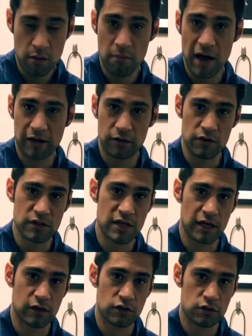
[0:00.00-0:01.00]
back to the
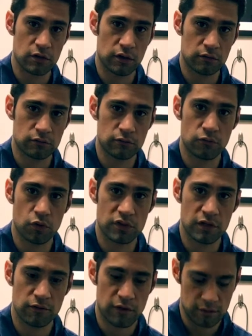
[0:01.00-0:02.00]
second string,
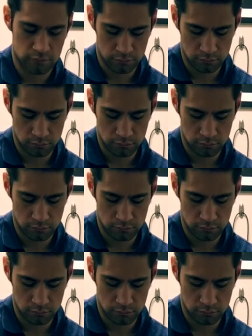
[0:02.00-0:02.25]
14th fret.